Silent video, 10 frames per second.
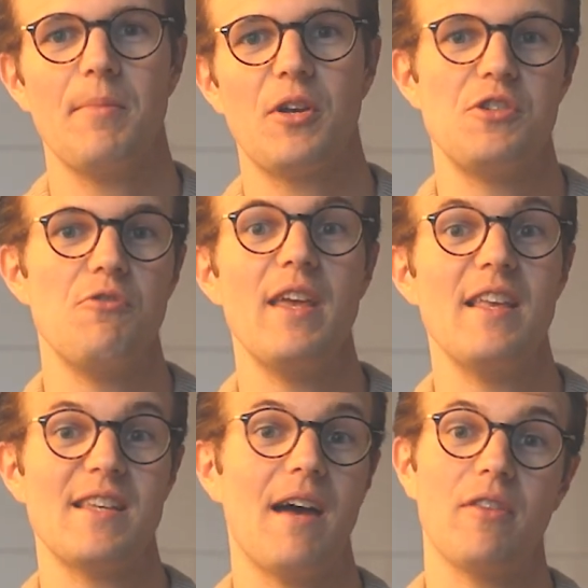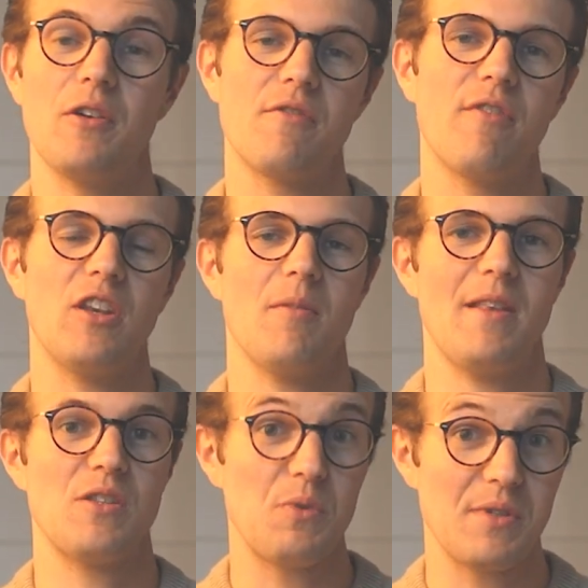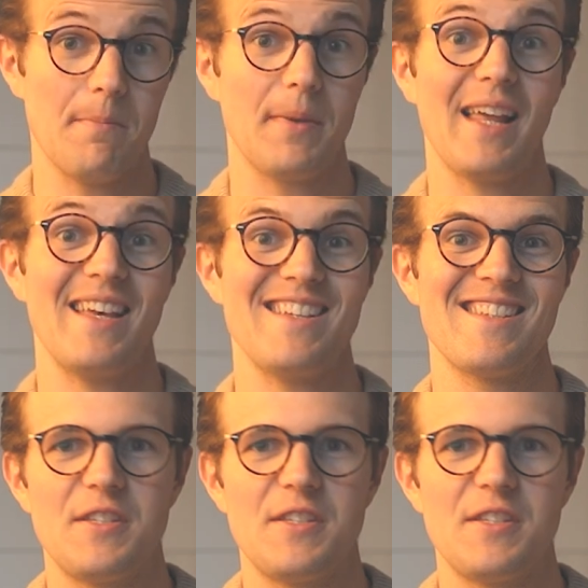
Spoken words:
because you need to have those fundamentals in place.